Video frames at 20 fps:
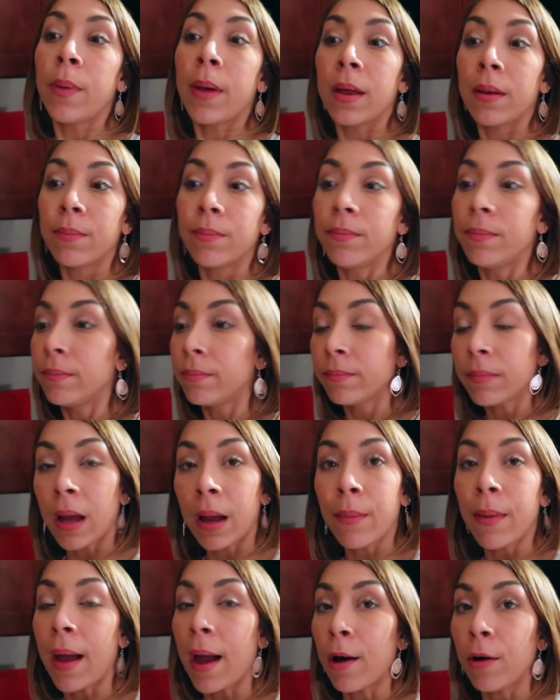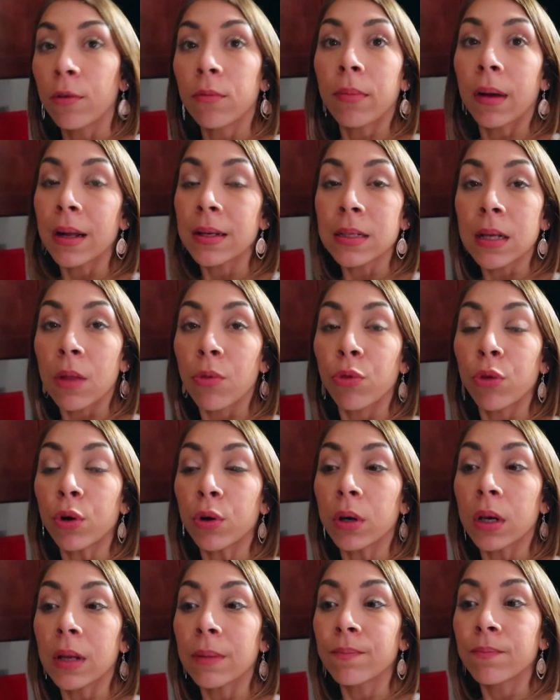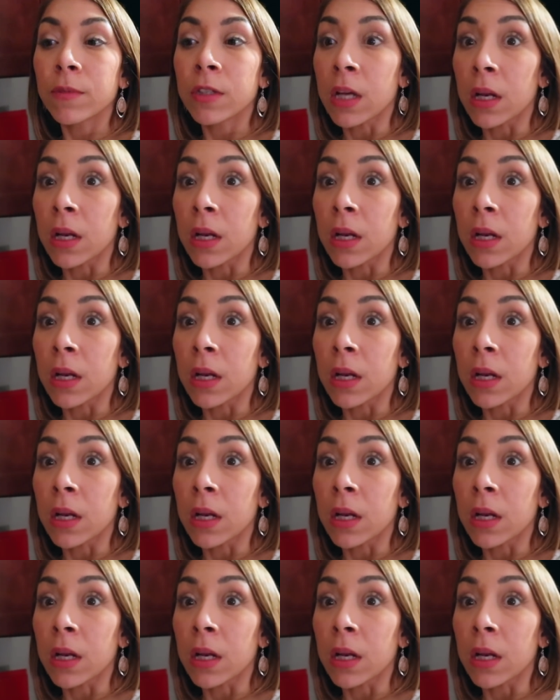bed I'm out by 10.30,